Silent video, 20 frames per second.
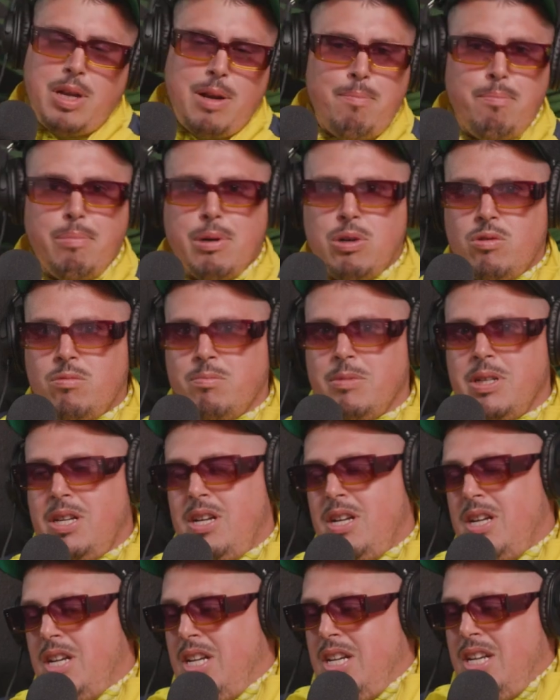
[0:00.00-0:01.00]
Boom.
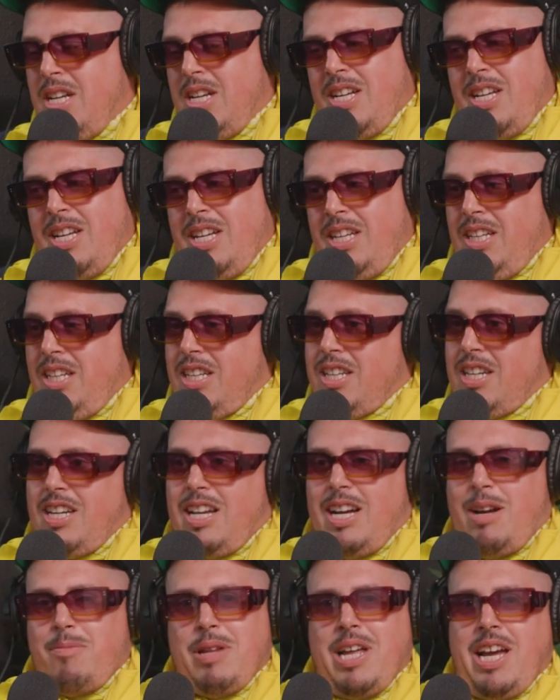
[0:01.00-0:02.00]

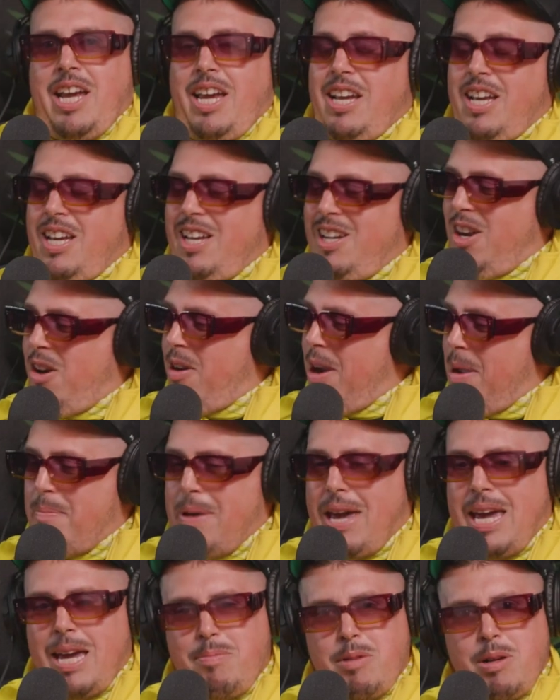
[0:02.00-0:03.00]
I'm like, all right,
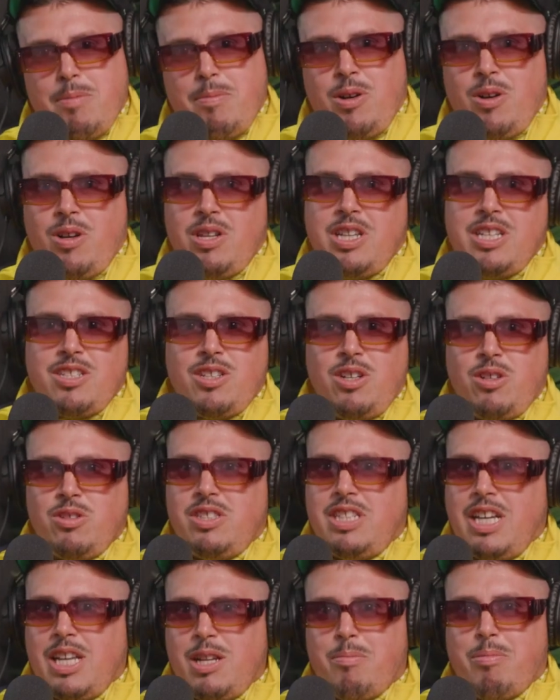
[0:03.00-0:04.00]
babe, come on, let's go
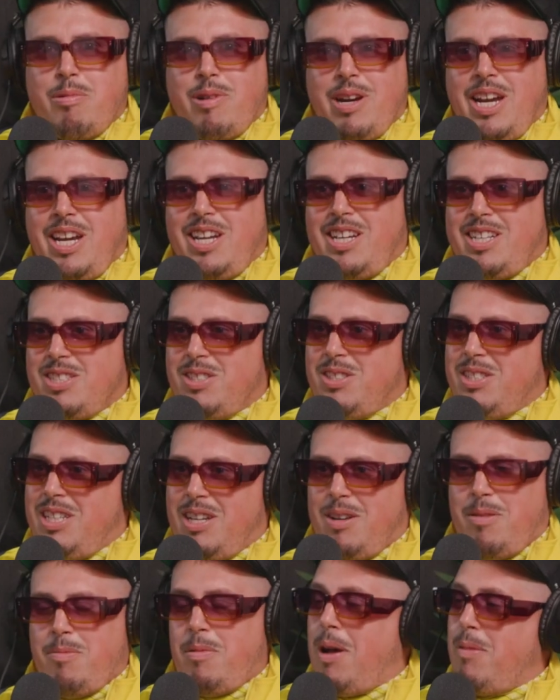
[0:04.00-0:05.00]
celebrate. Cause
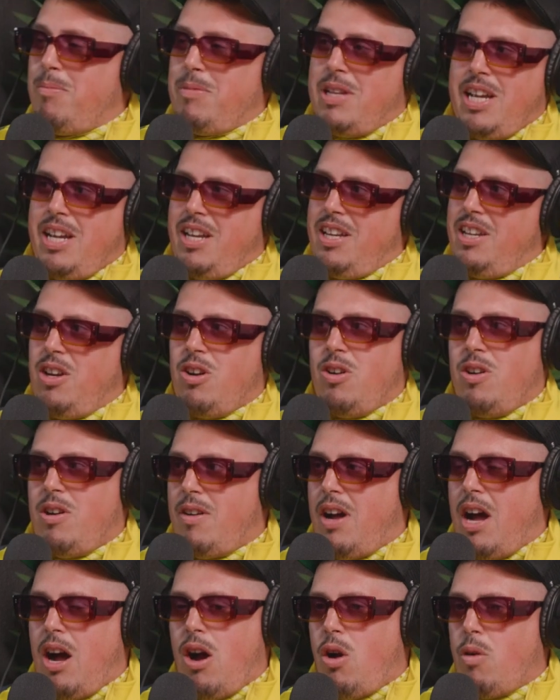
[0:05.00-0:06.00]
I'm like,
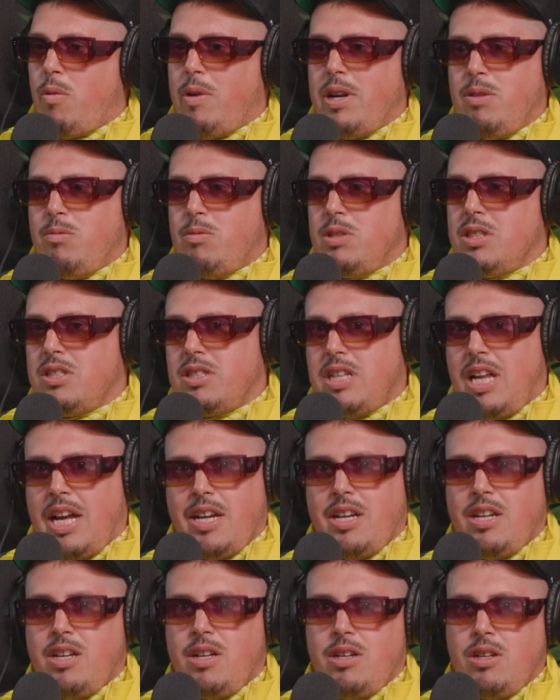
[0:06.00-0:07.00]
yo, I already was
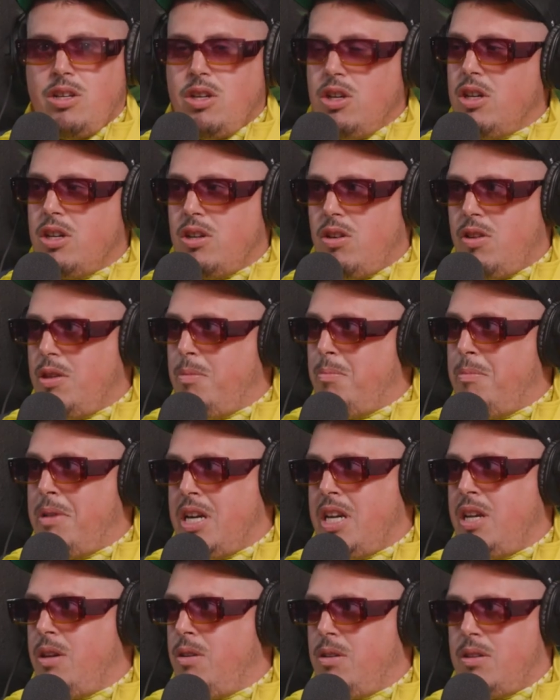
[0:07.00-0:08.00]
like good on the
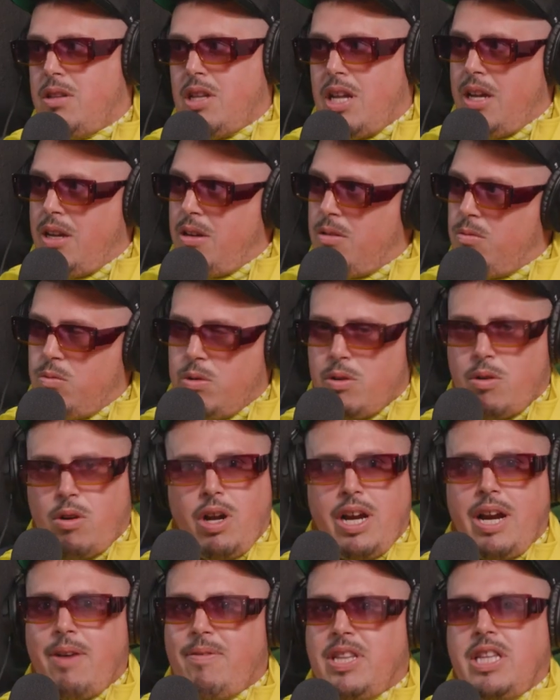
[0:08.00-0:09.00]
money. Like
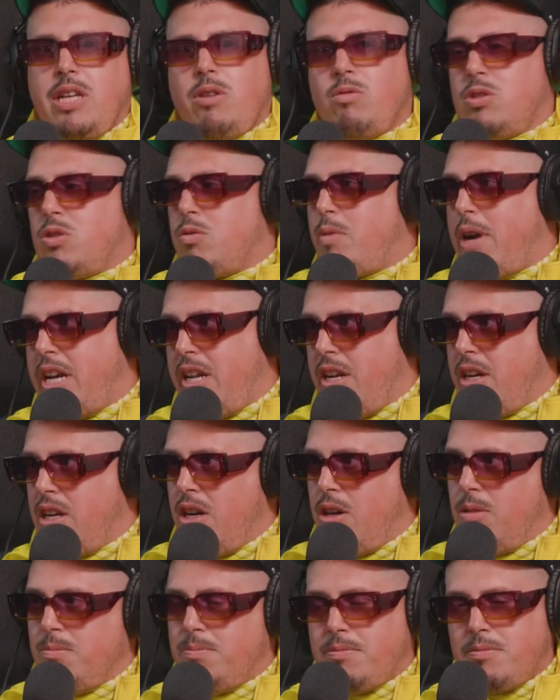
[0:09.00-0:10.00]
everything was ready to
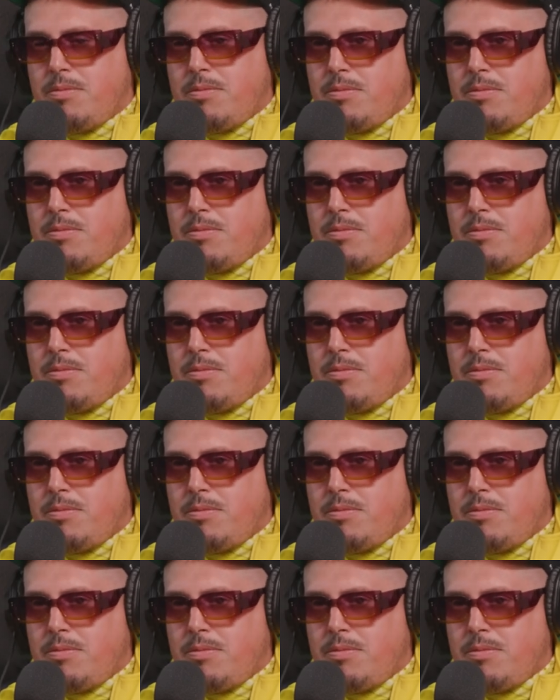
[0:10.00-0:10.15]
go.